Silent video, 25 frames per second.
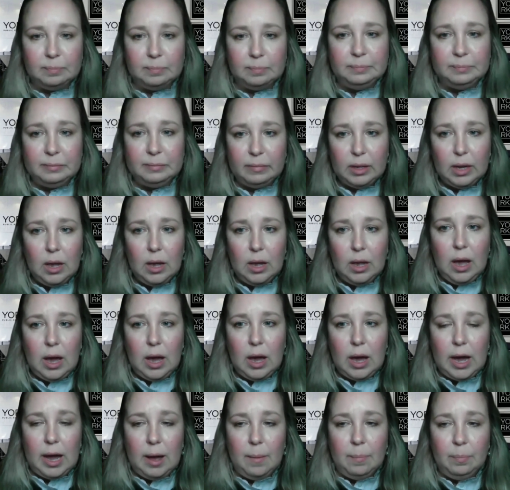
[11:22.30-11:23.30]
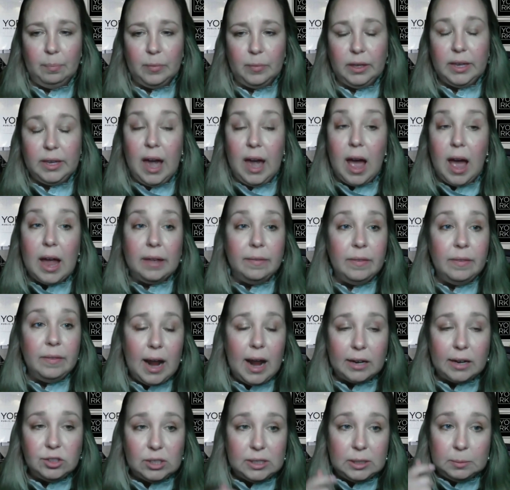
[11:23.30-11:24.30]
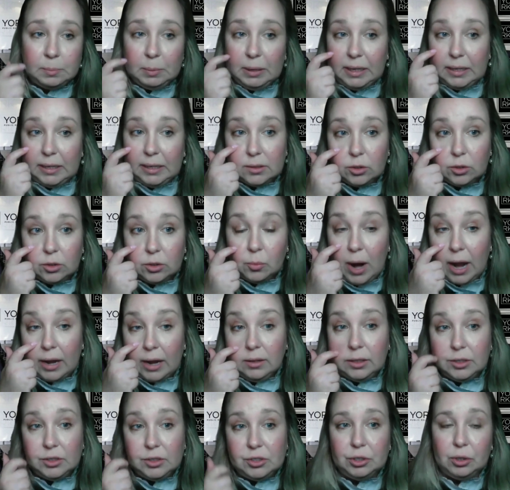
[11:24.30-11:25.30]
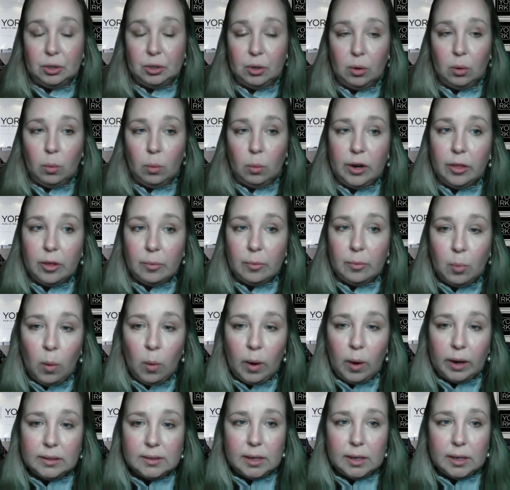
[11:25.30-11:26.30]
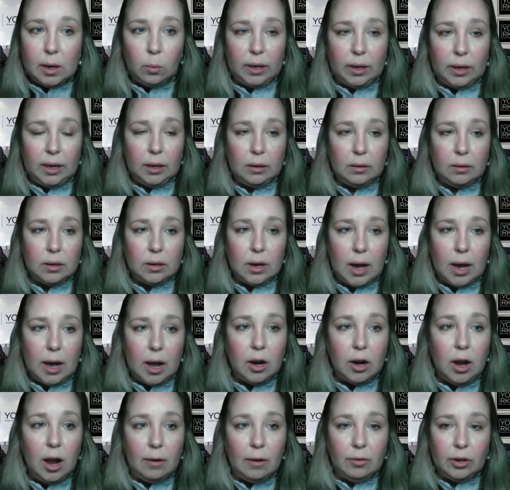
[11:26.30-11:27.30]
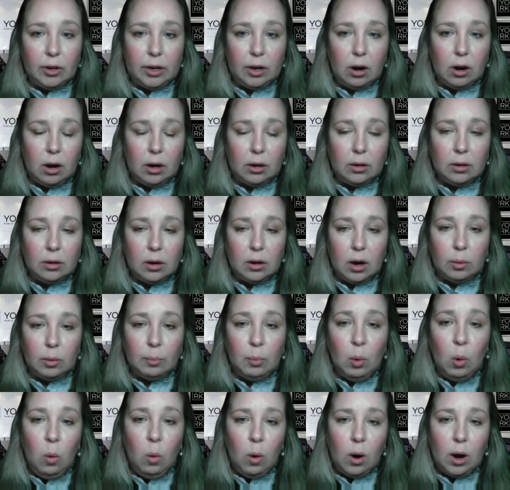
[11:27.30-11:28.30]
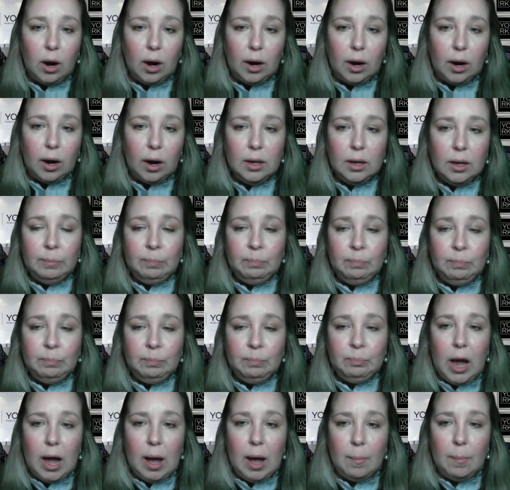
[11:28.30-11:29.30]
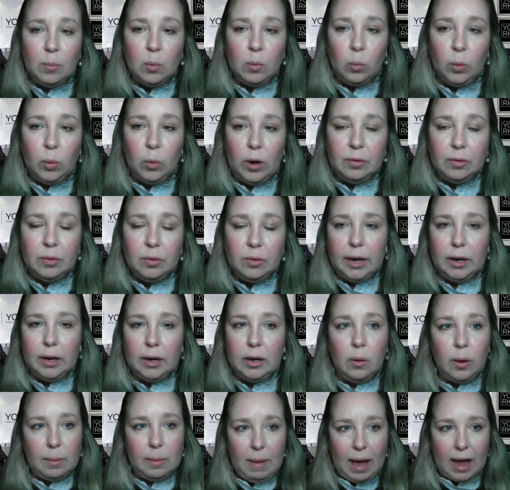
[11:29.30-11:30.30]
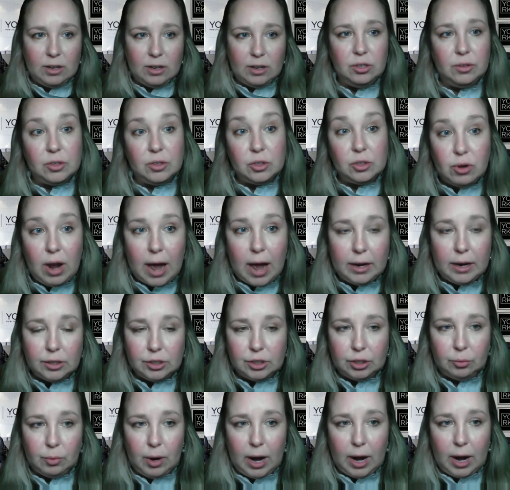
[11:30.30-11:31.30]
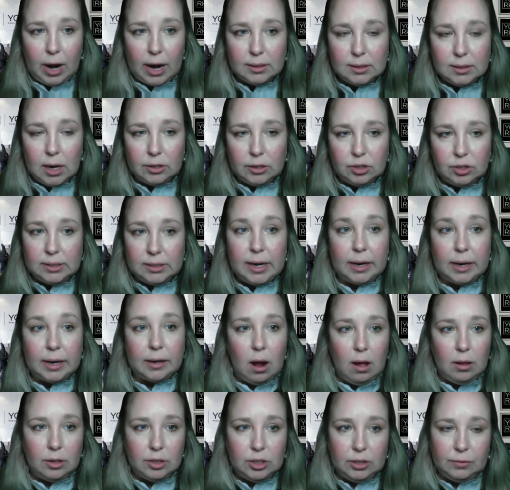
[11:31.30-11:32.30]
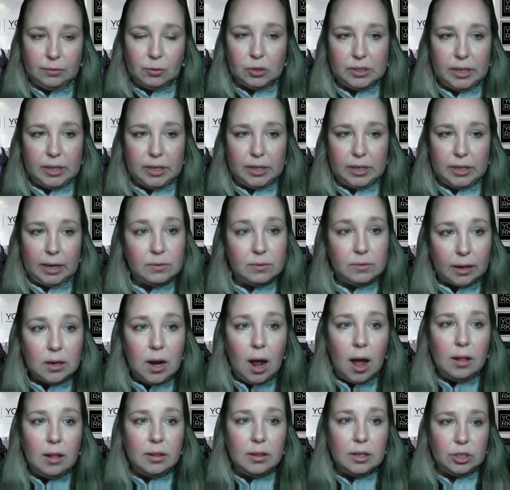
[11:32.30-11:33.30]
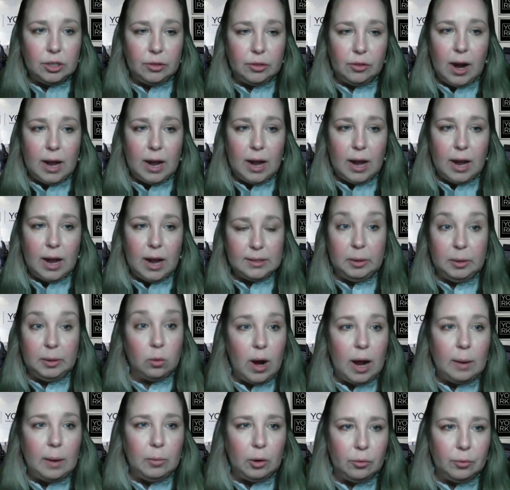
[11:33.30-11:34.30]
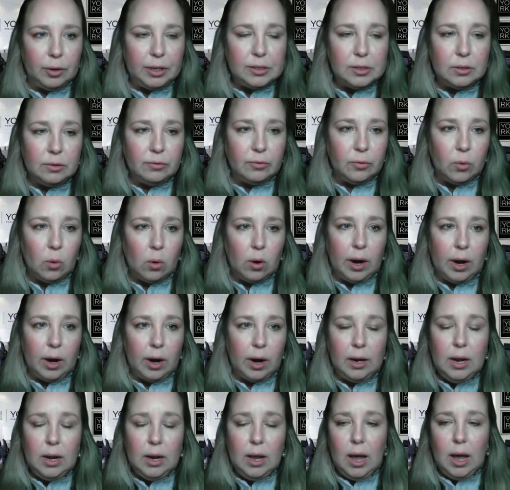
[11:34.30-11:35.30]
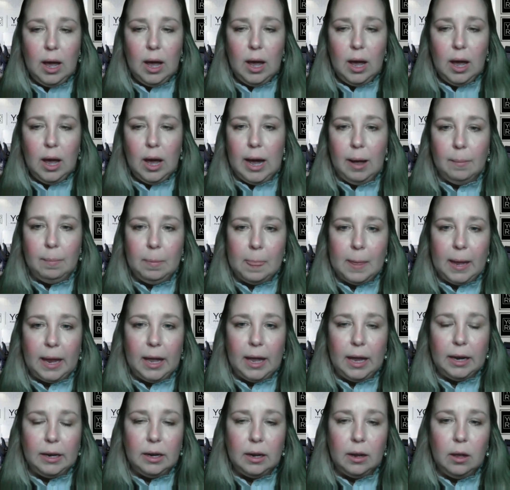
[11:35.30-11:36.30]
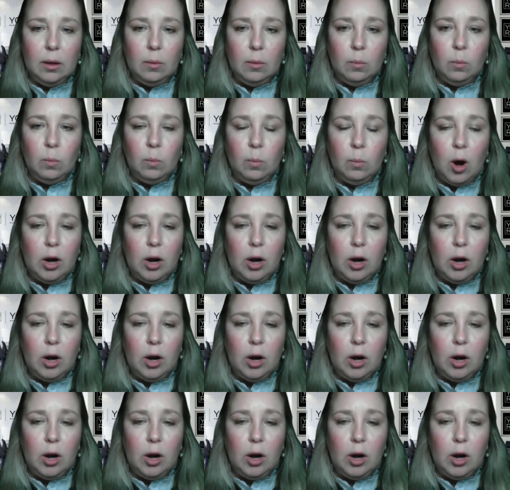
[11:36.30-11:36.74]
Very good. Yeah, and that actually speaks directly to one of the points that we uncovered in our report, with kind of going back to the strategy, right? It's not just technology for sake of technology. There has to be a rhyme and reason for it. And